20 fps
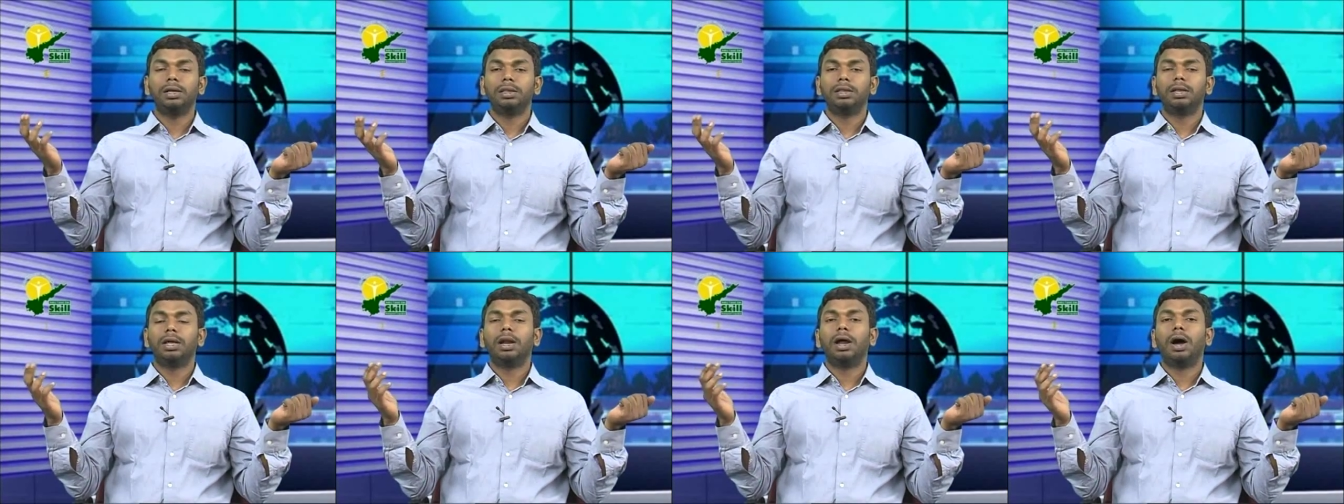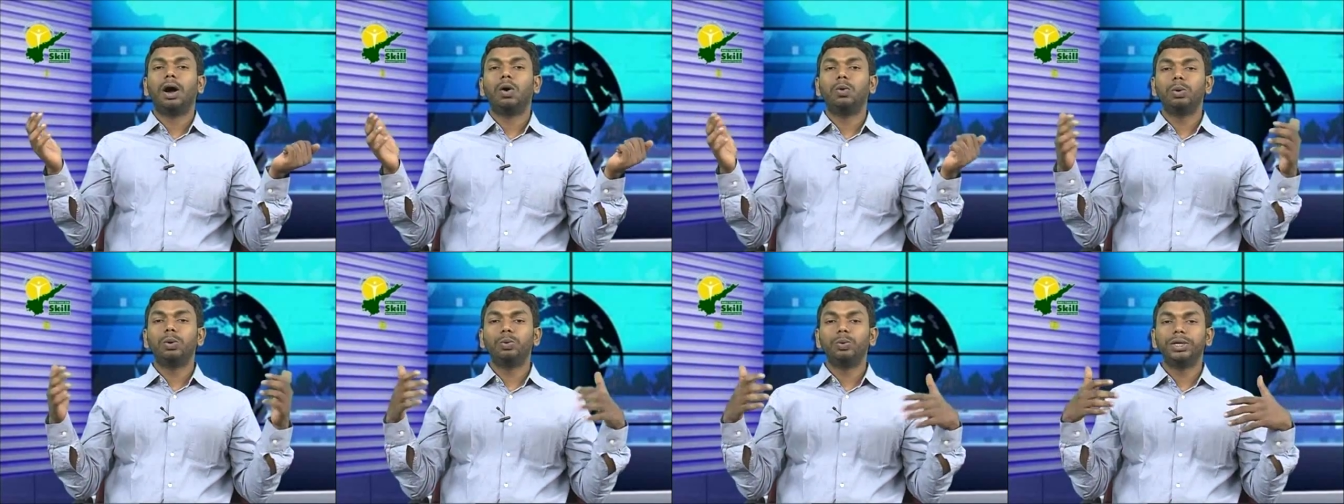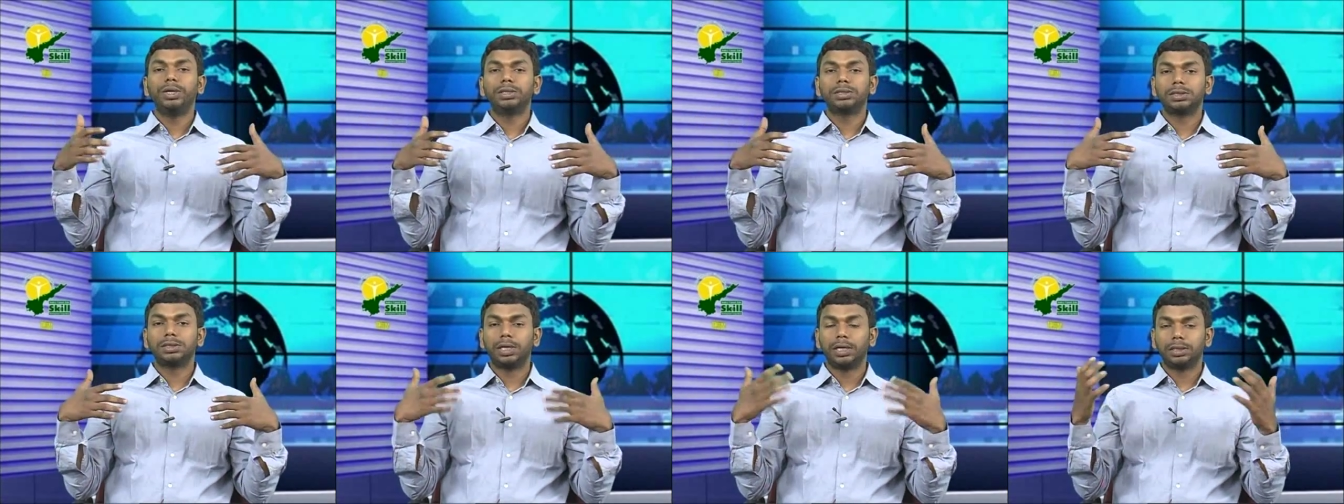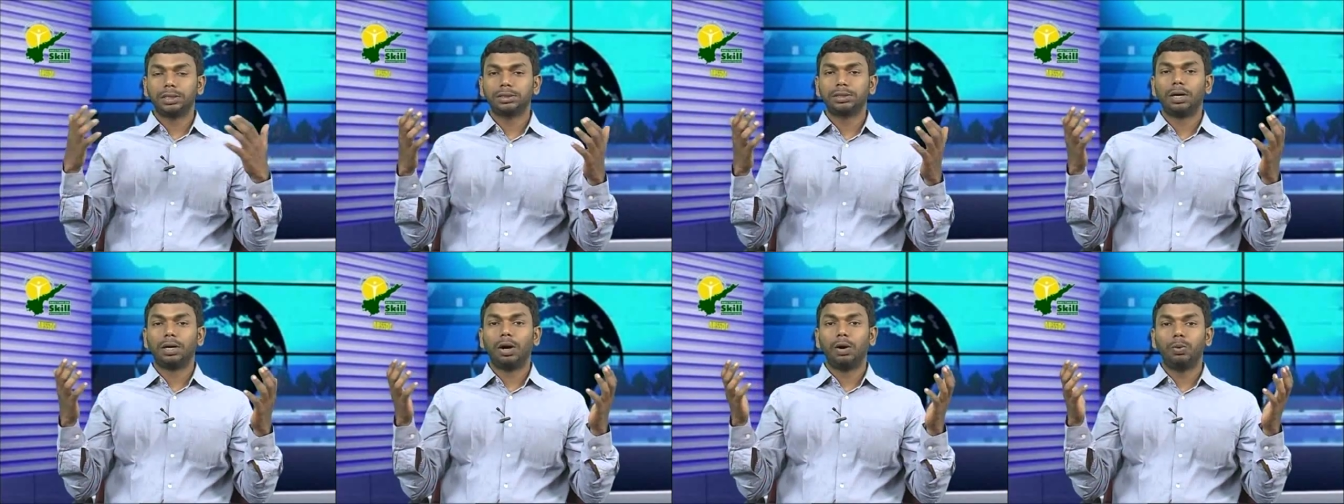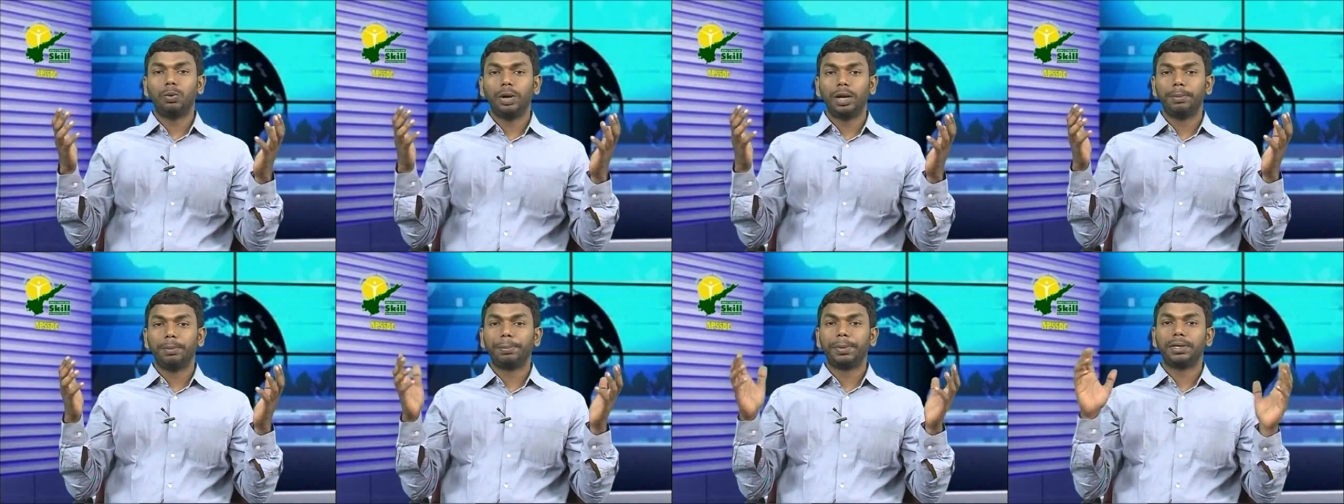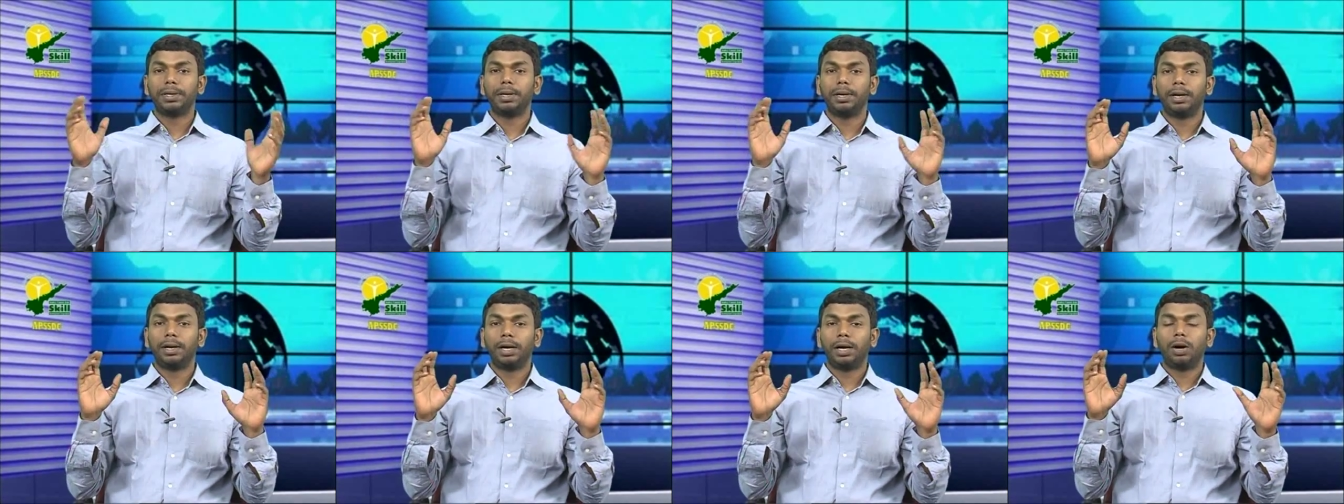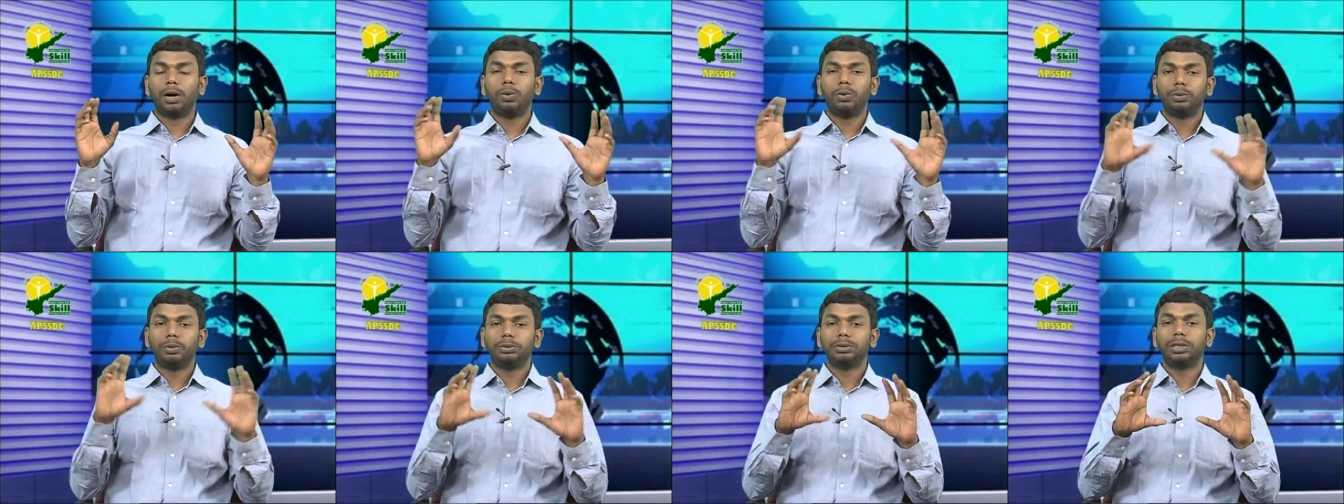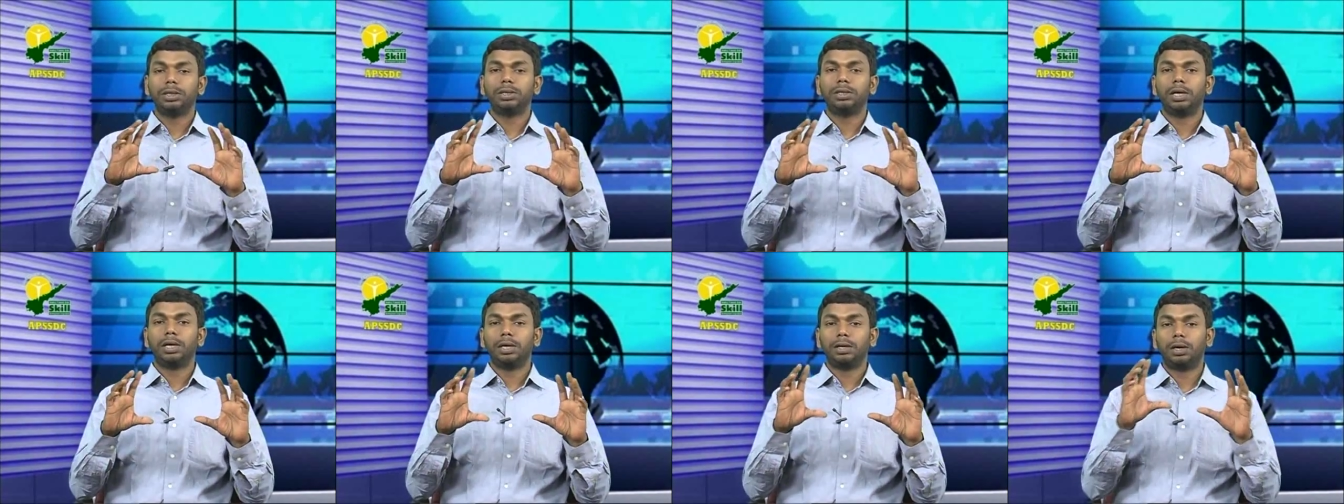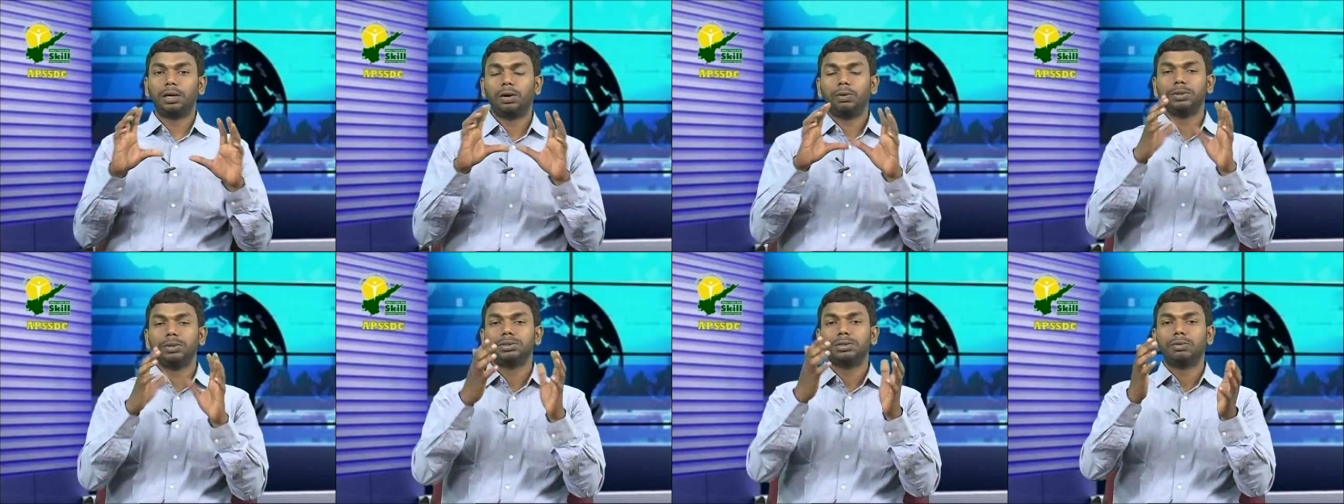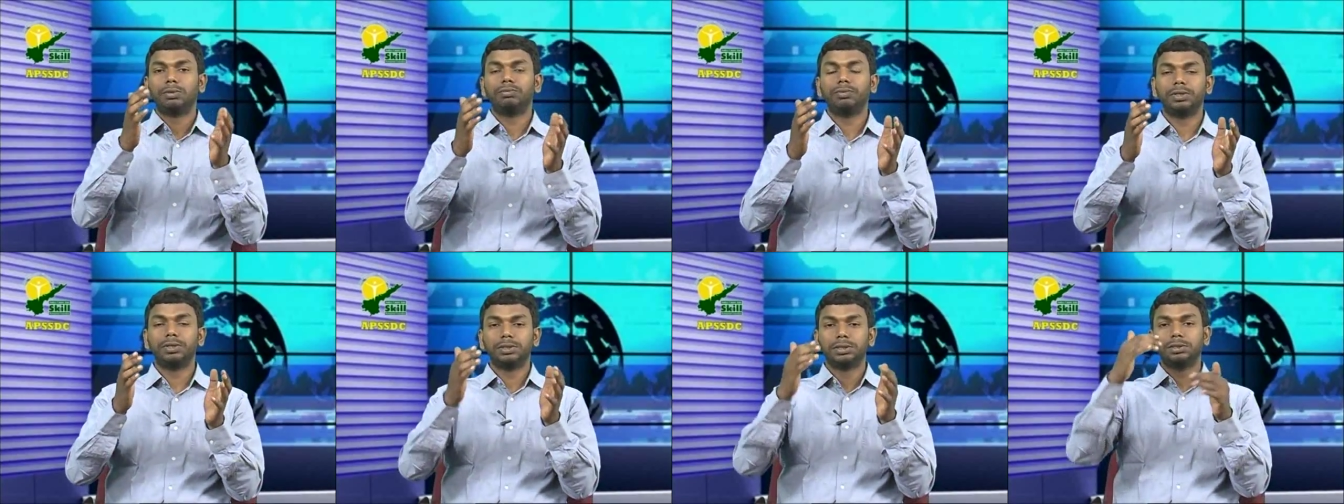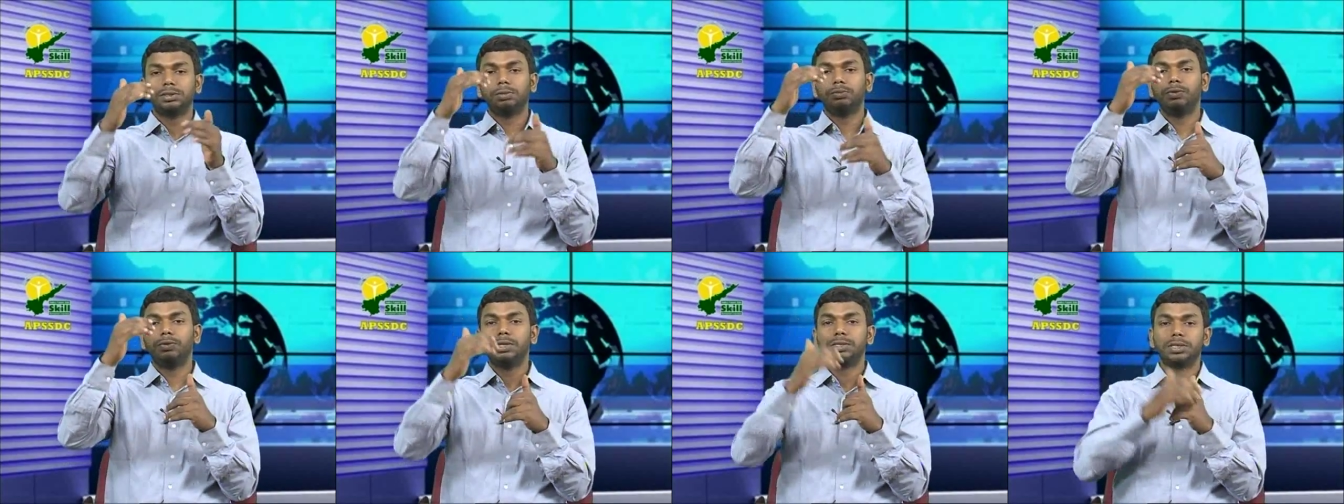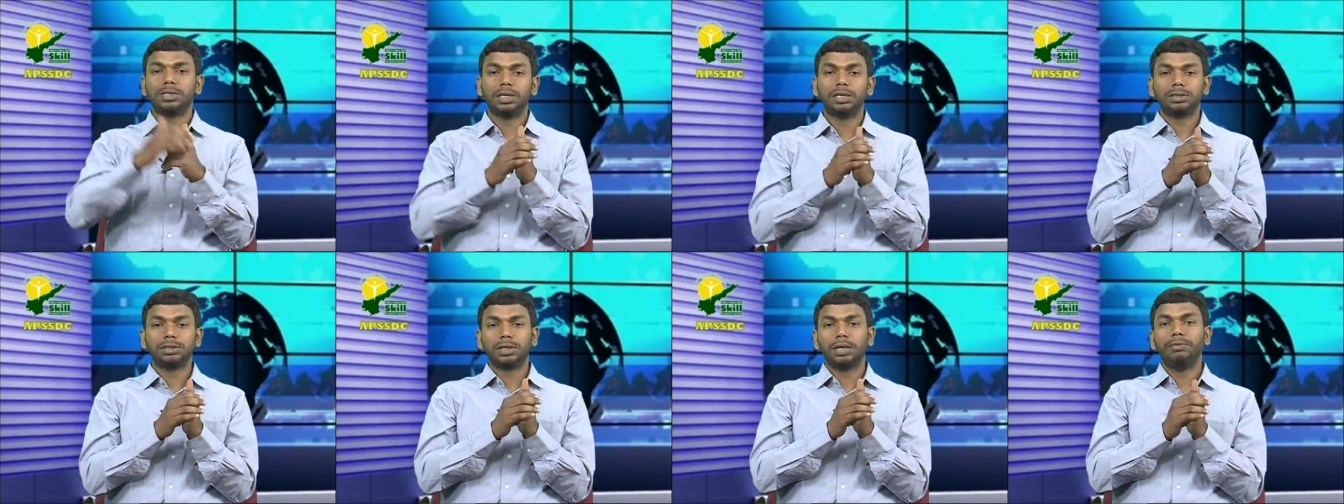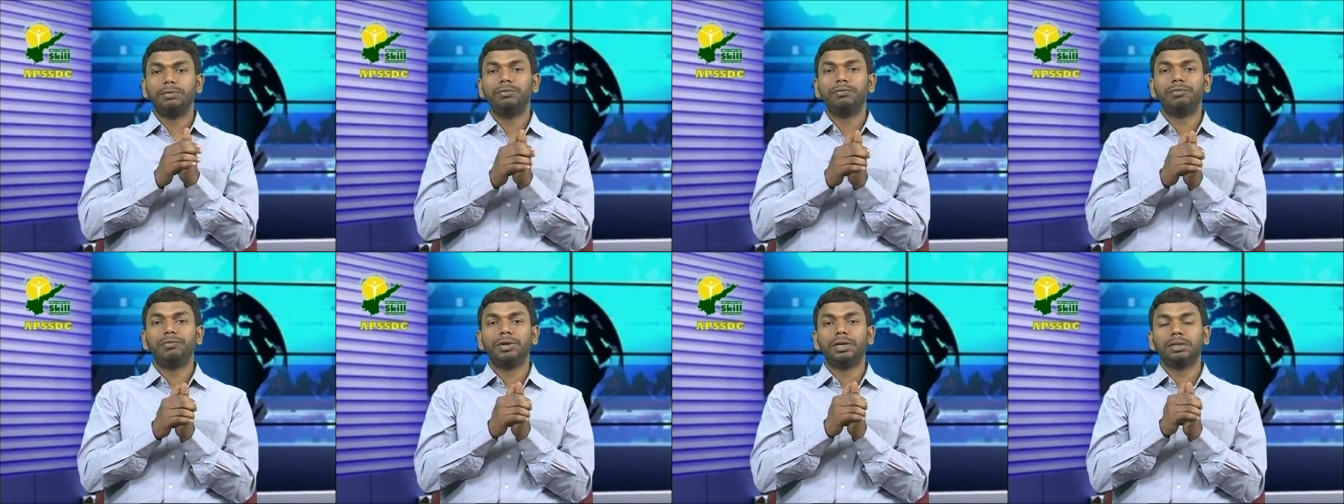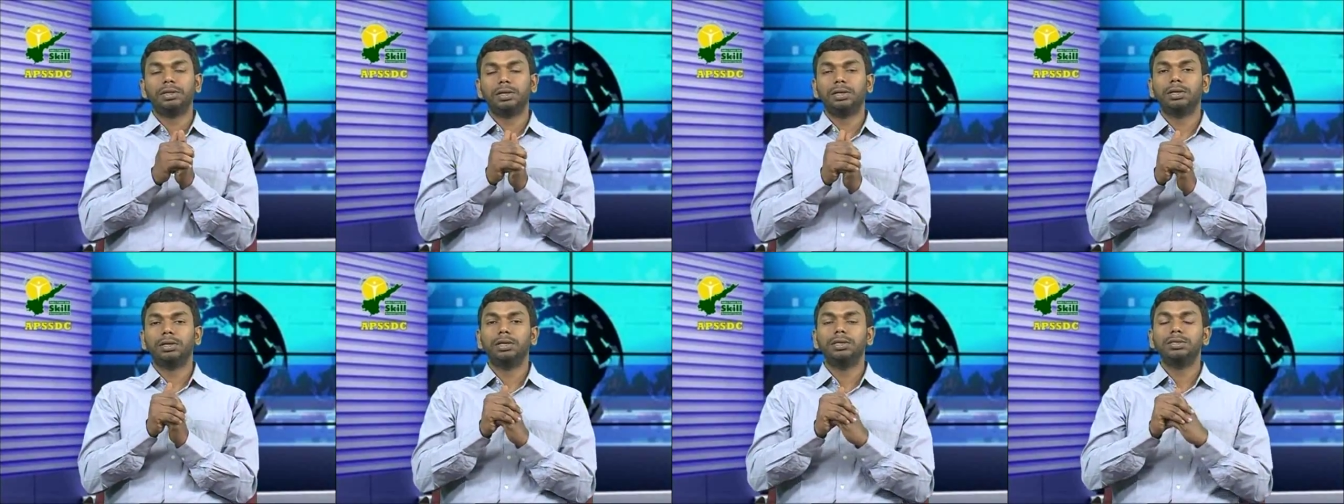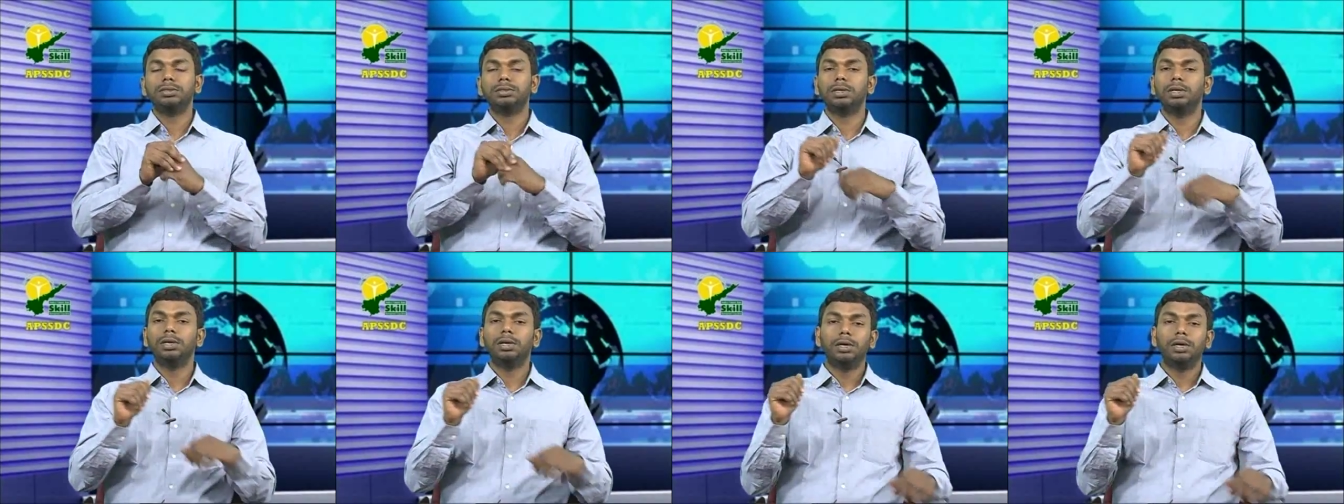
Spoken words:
then how do we search, how a software system will search everything is